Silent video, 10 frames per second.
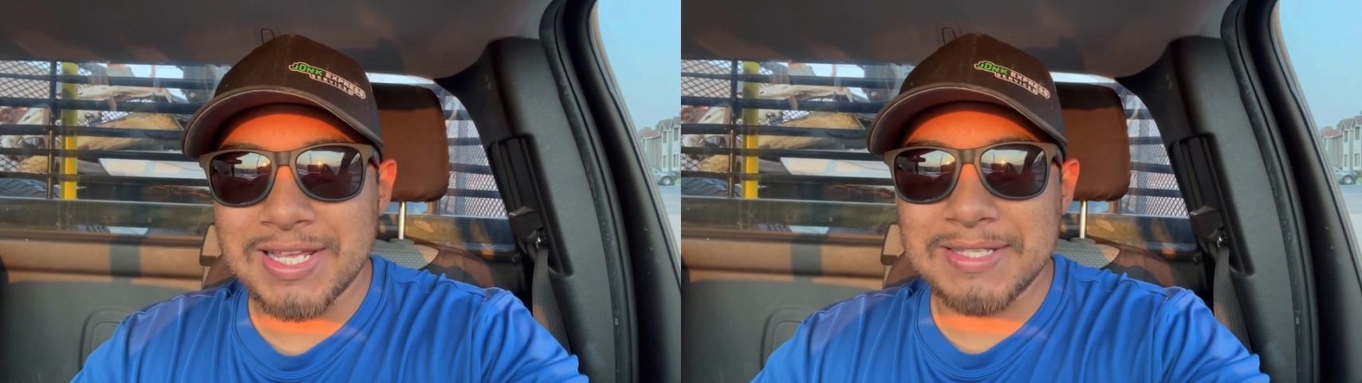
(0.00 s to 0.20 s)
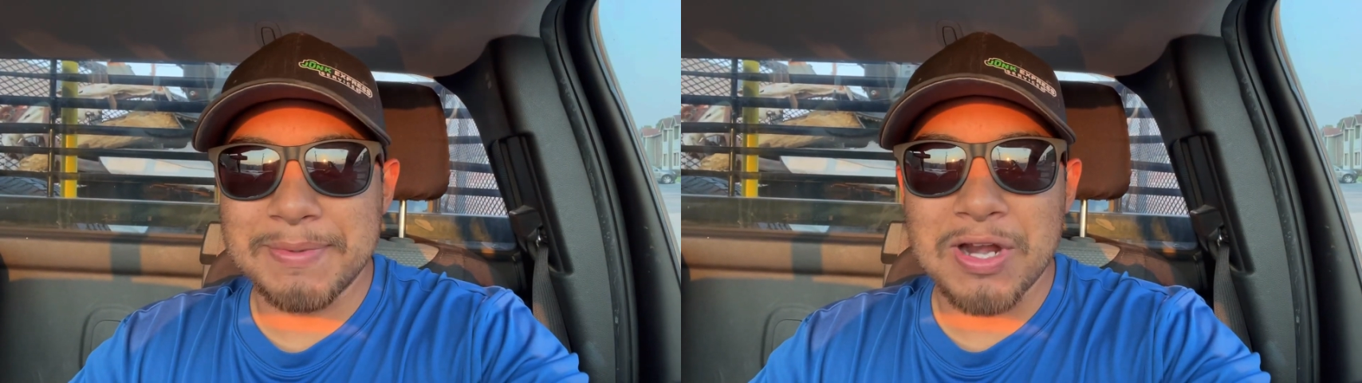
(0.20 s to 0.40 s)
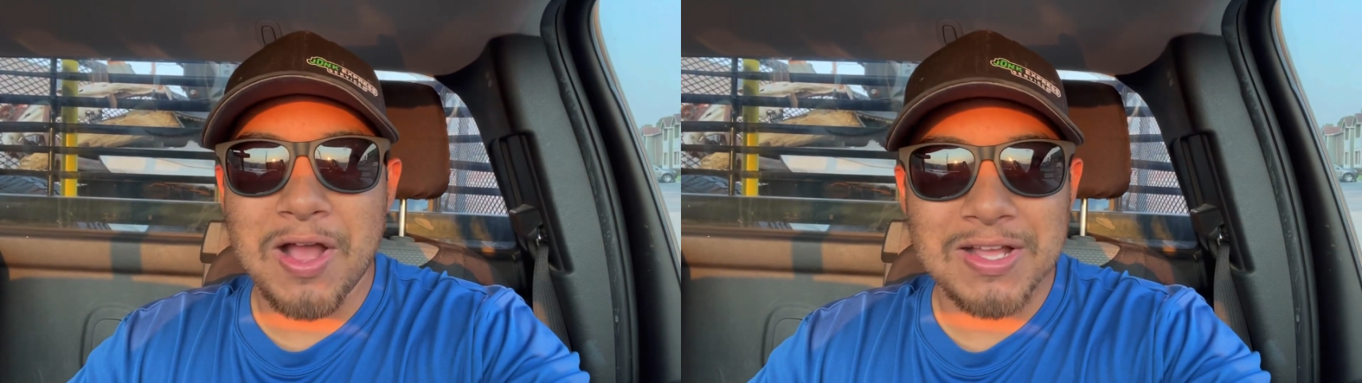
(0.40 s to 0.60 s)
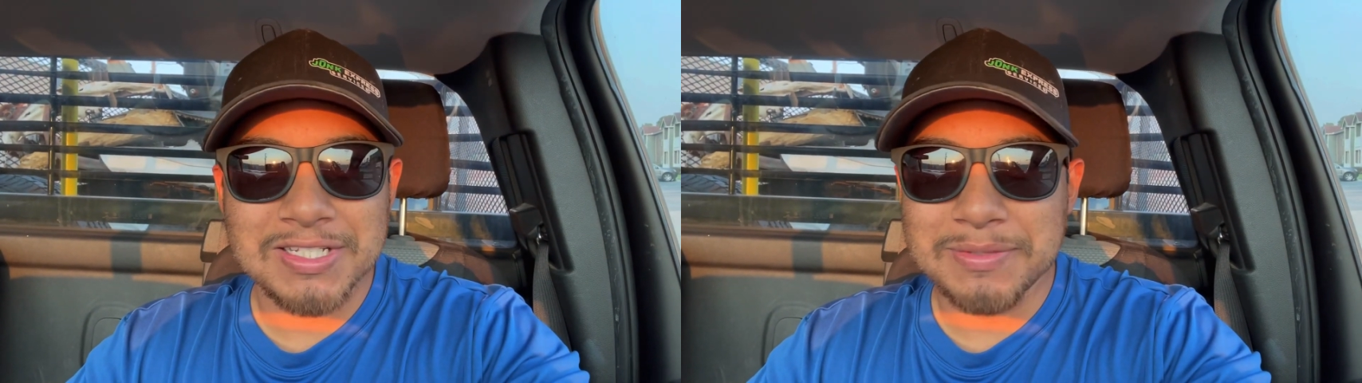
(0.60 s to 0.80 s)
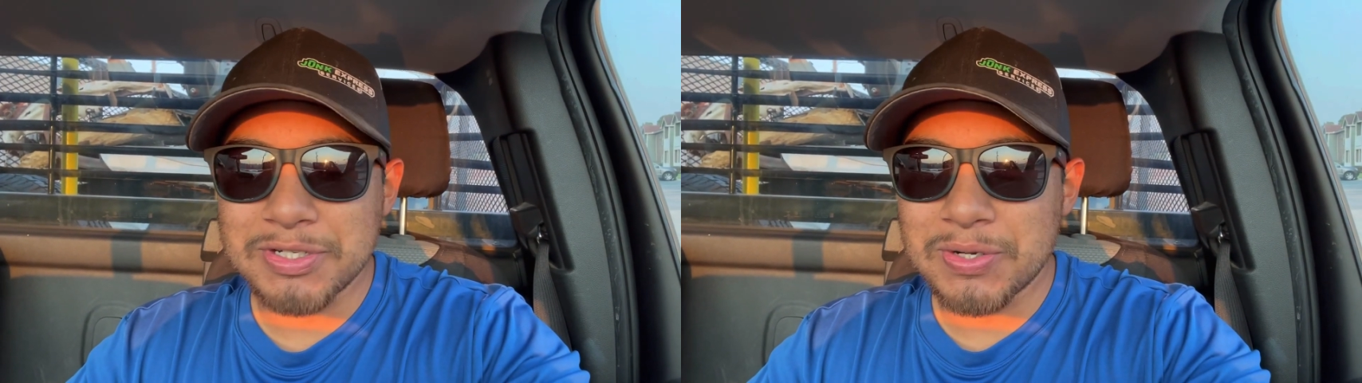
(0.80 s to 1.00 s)
It's been
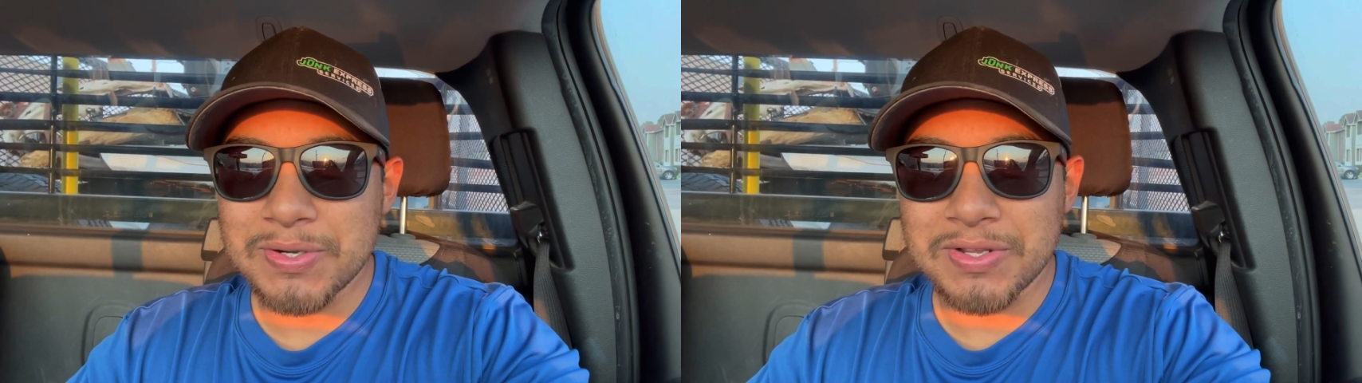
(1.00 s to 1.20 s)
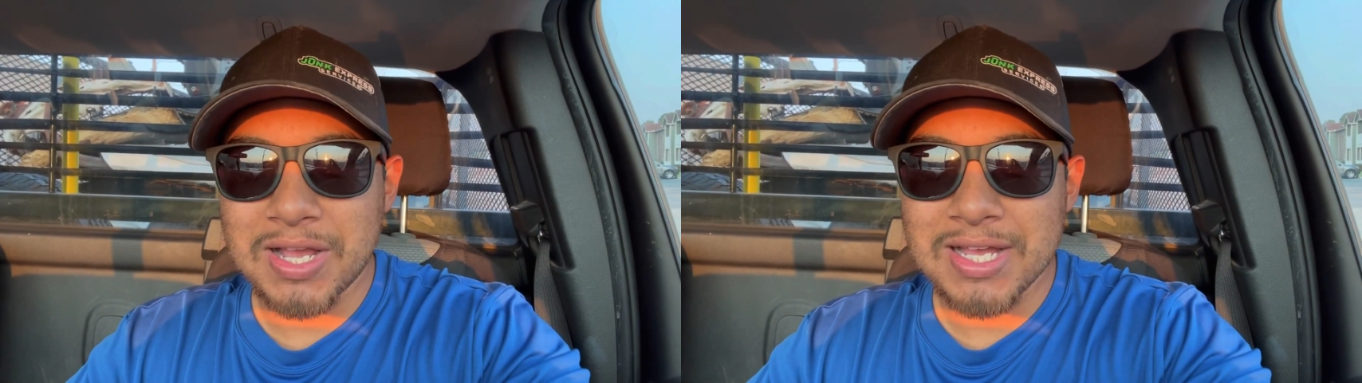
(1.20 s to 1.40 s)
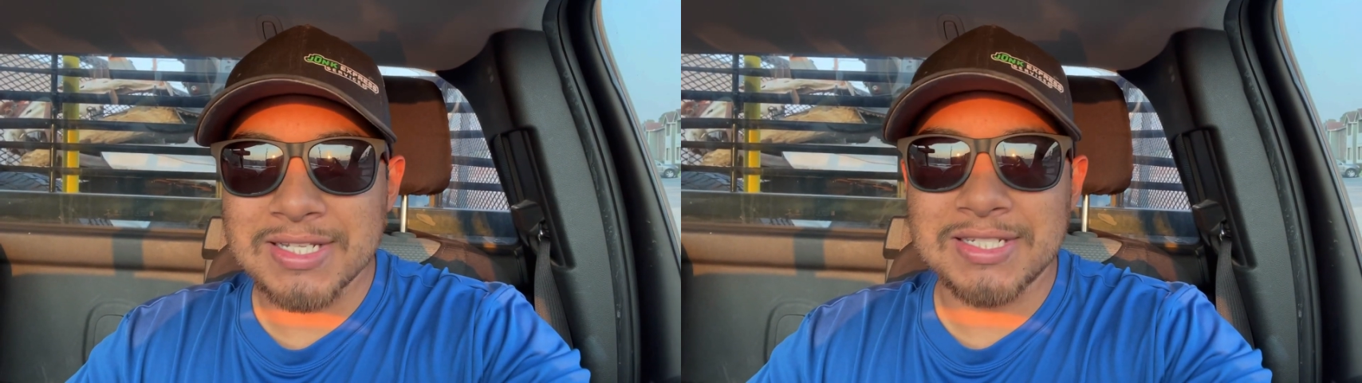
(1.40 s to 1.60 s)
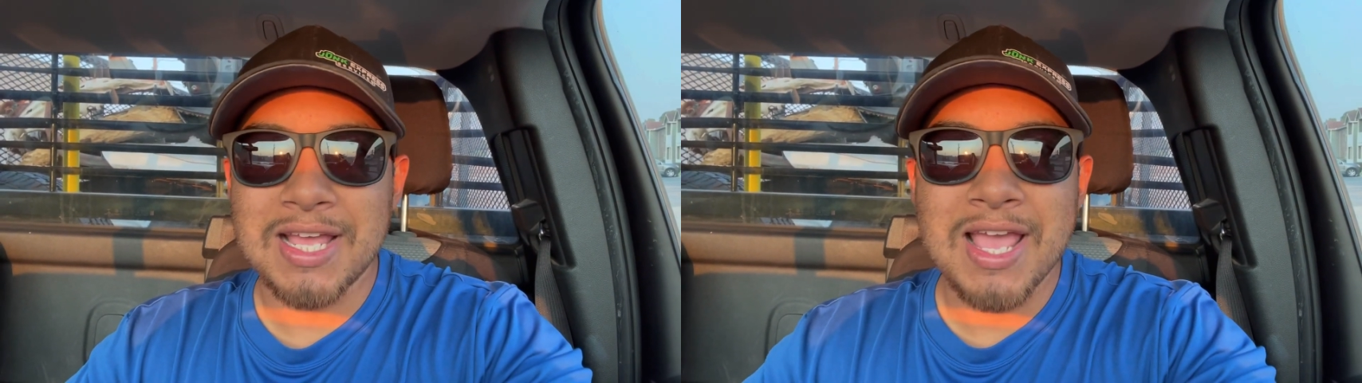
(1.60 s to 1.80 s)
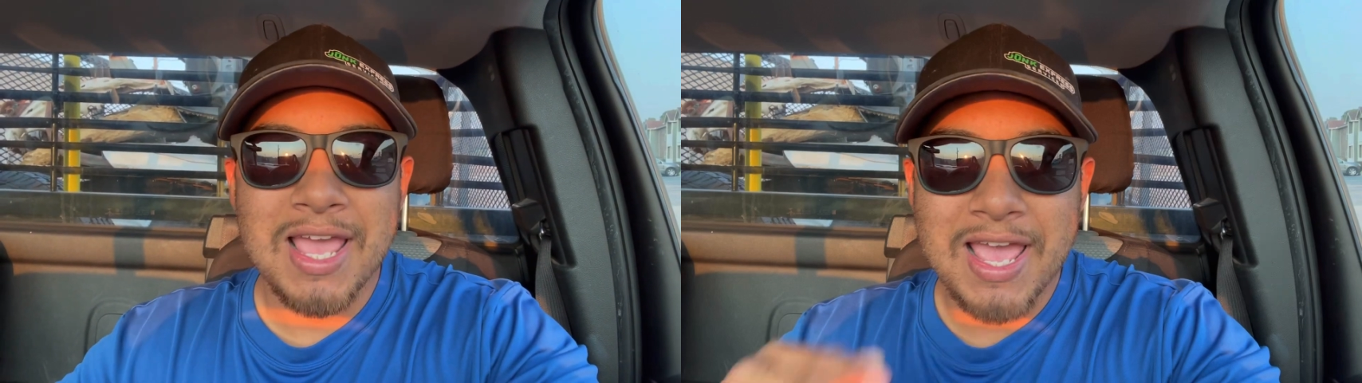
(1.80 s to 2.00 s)
awesome showing you guys
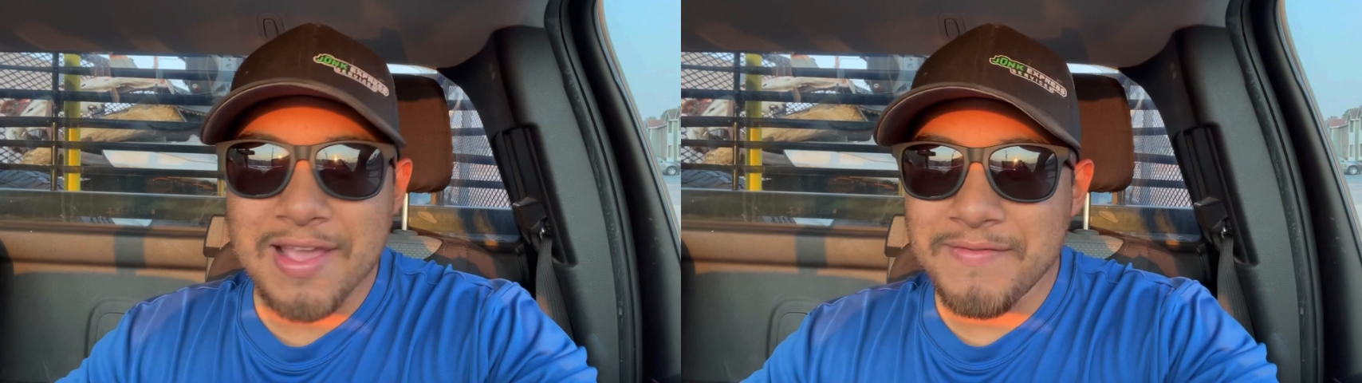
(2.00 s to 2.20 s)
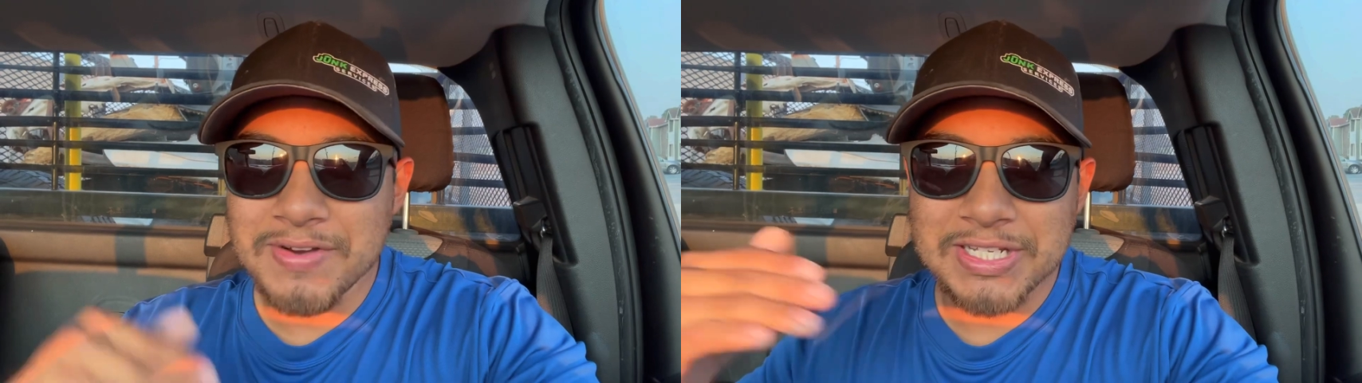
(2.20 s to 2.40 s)
every